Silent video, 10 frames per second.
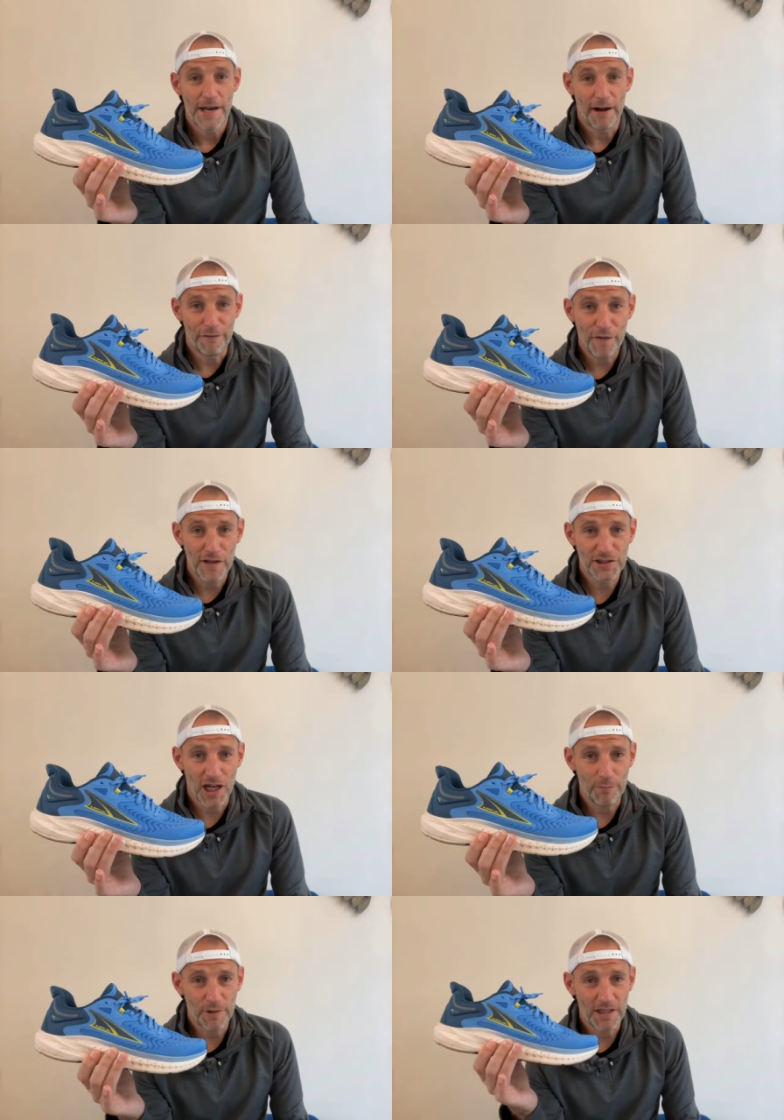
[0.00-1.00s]
Now first
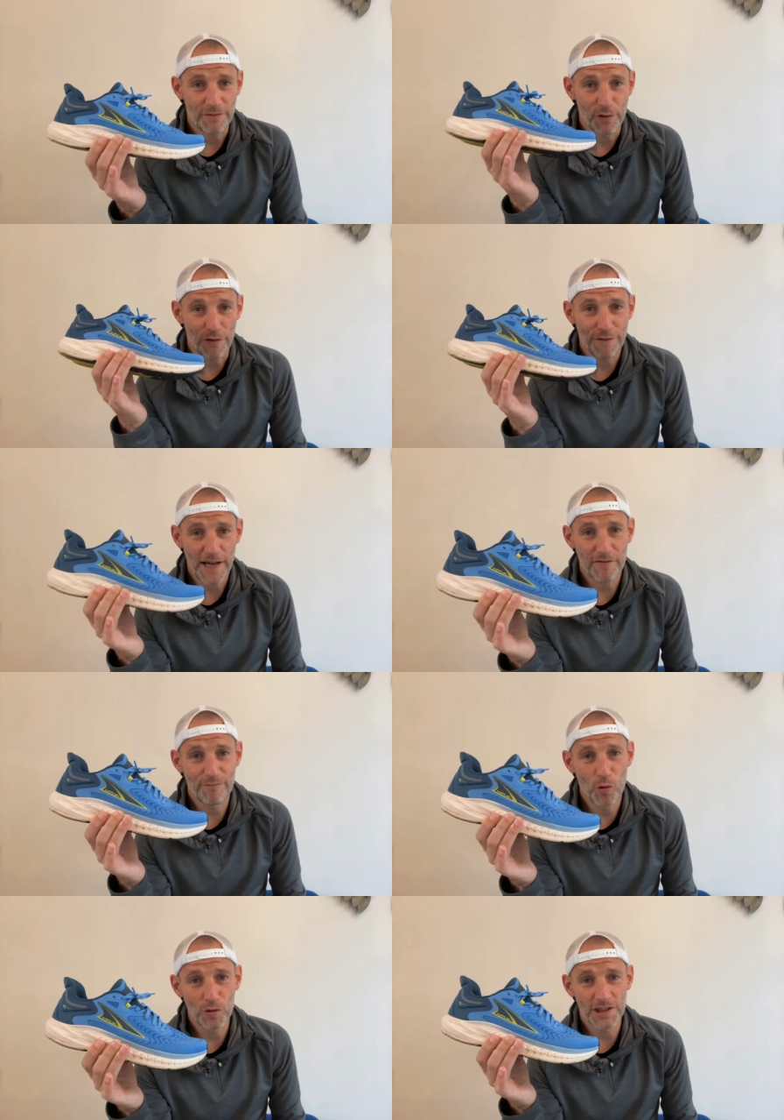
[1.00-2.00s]
up, if you're a fan of
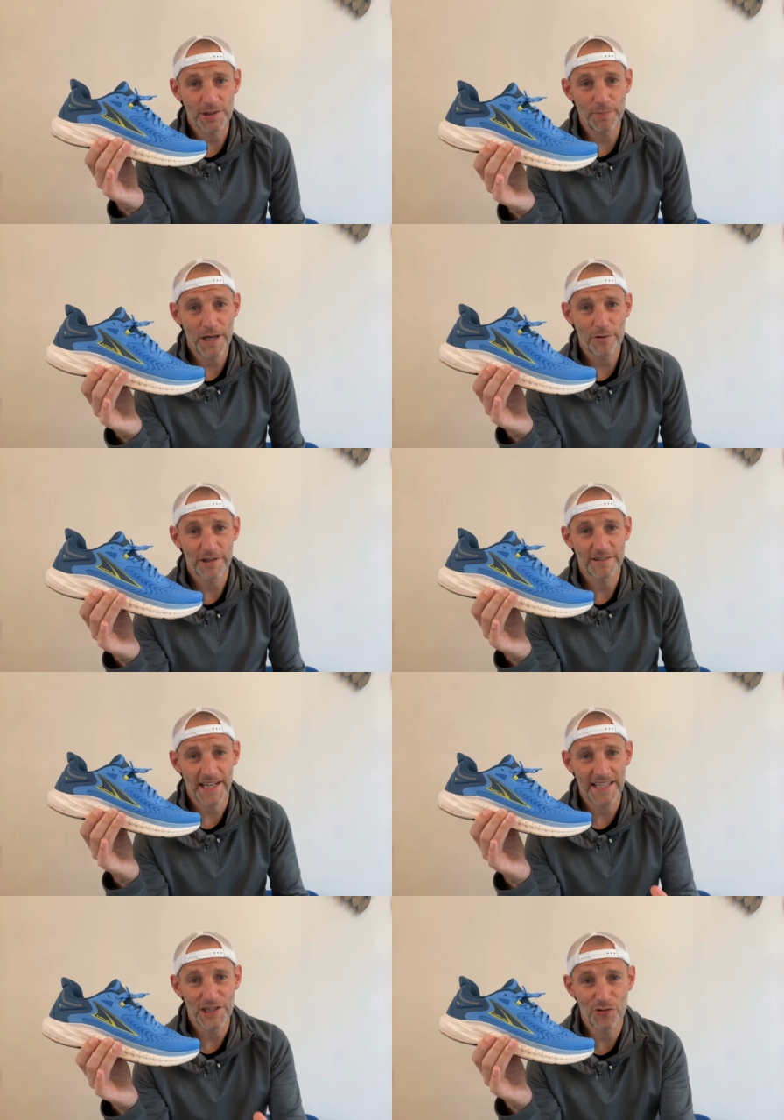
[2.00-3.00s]
more disappearing
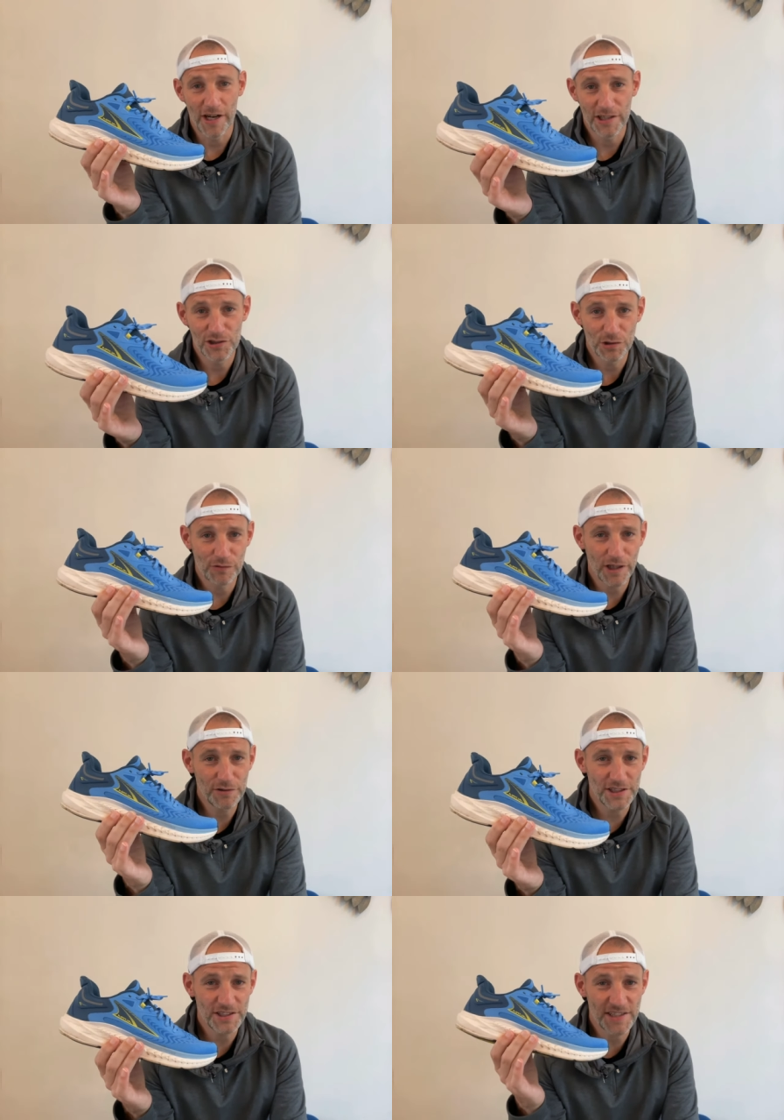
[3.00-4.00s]
daily trainers, you'll
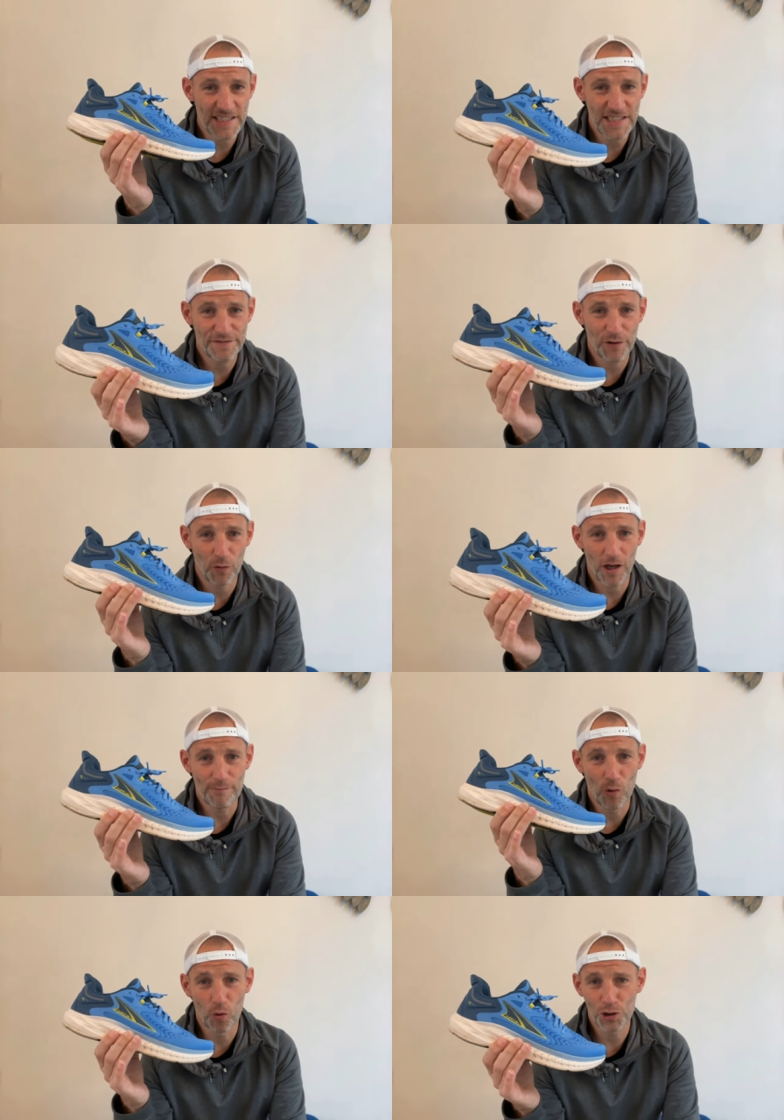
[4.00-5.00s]
notice these feel like
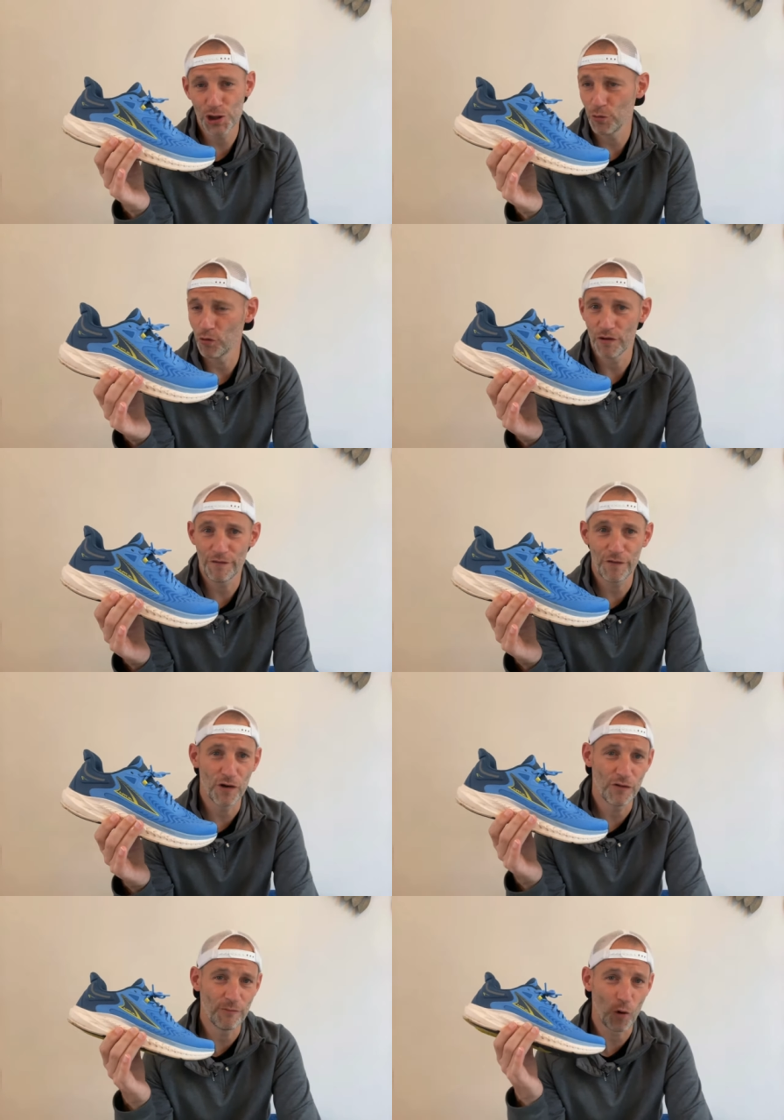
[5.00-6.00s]
more shoe on the
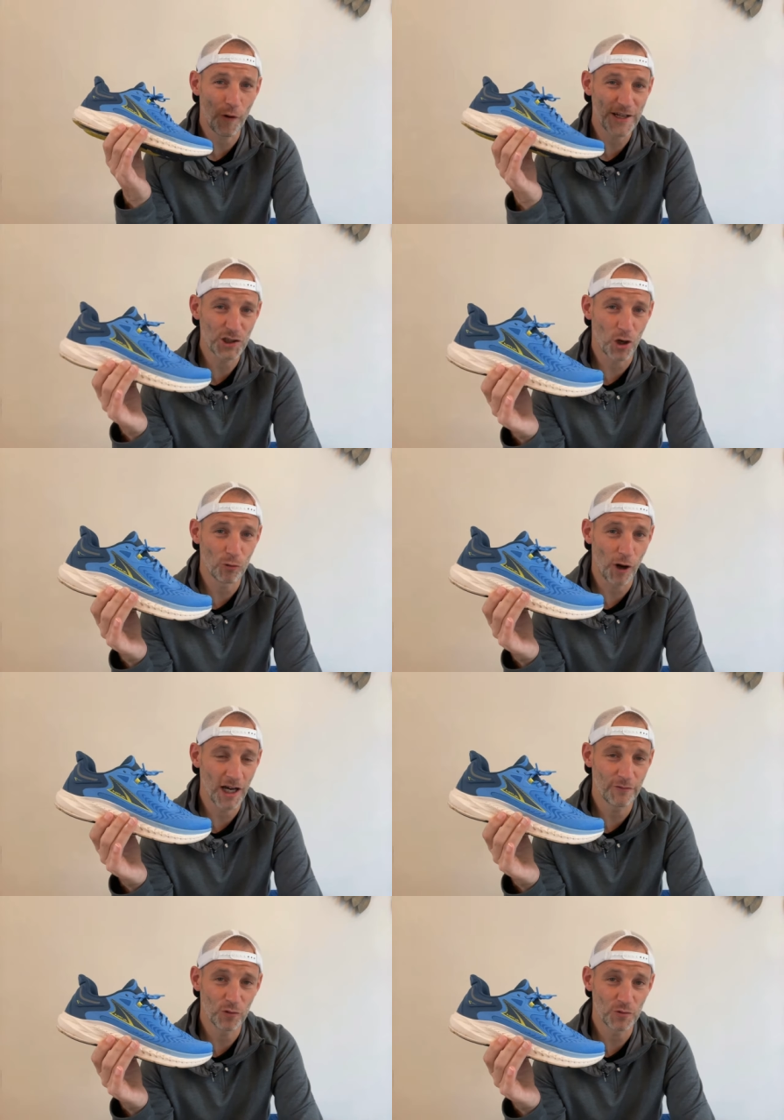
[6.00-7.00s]
foot than more agile
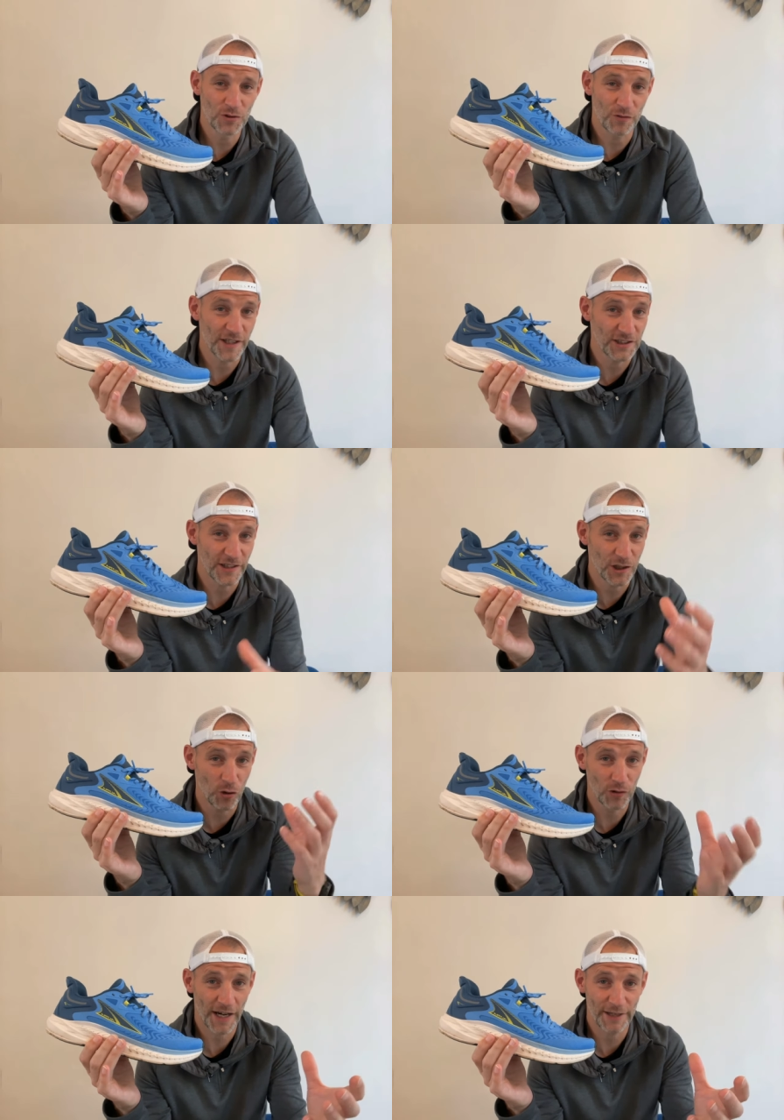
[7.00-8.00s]
rivals or things like the
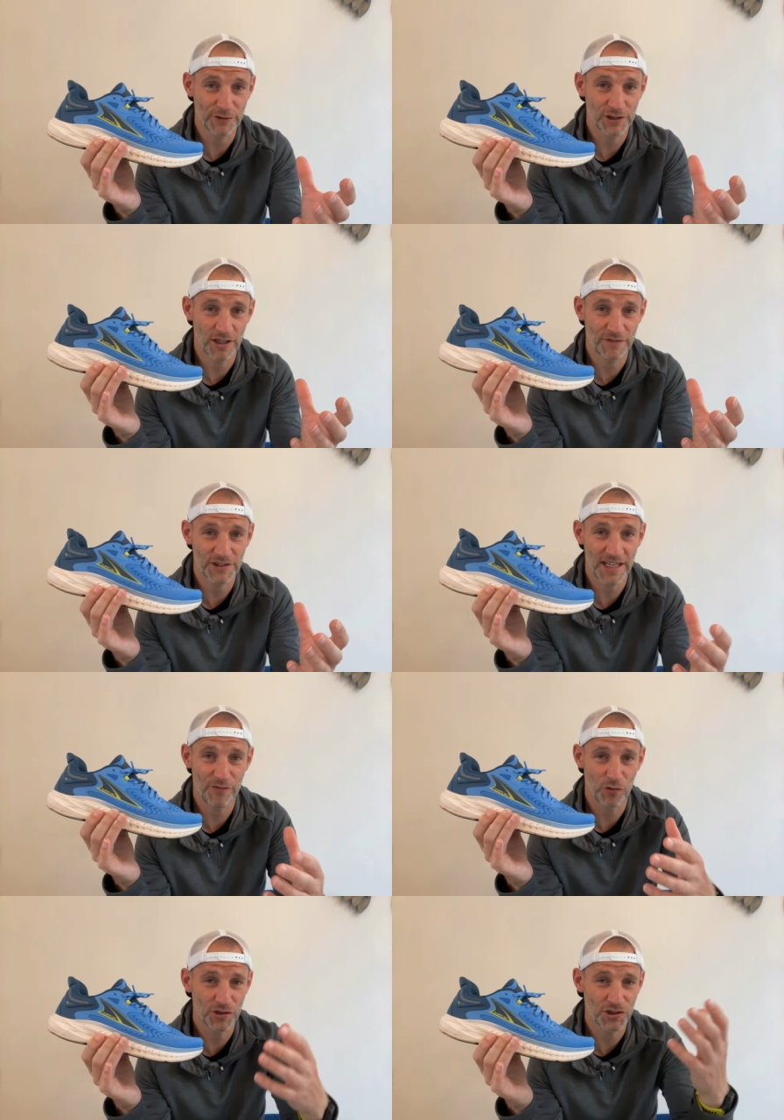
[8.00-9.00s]
OnCloud Surfer
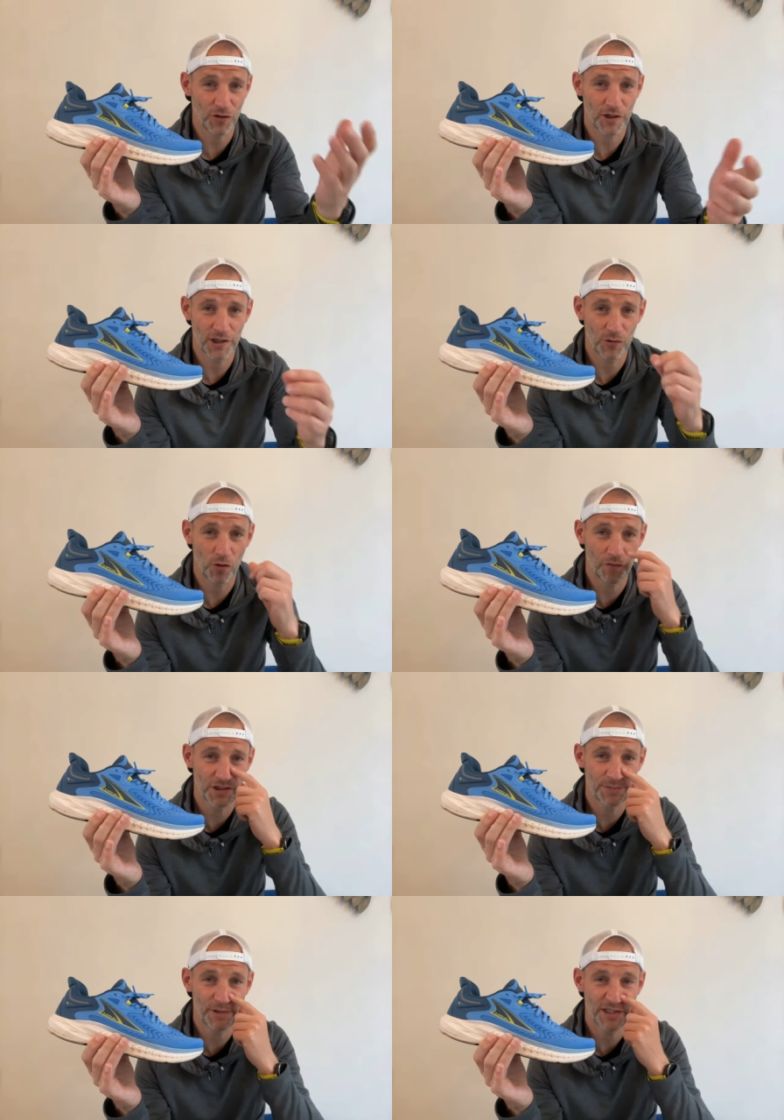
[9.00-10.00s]
7 or the Saucony
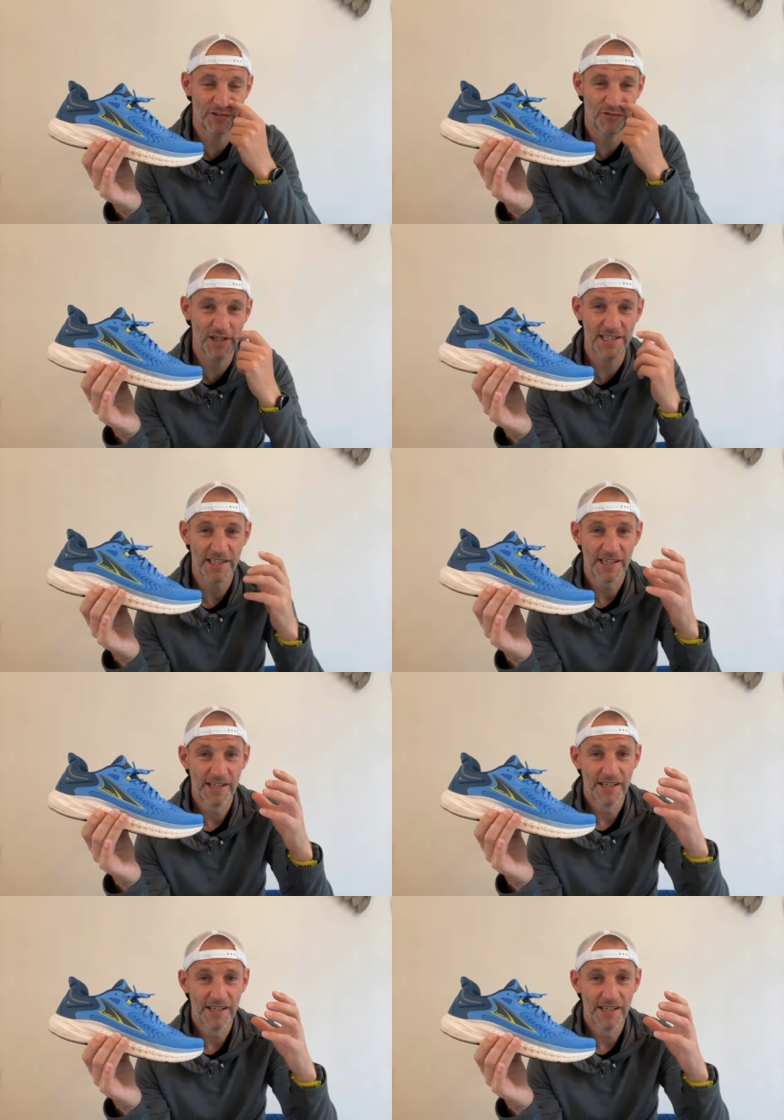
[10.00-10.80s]
Endorphin Speed 3.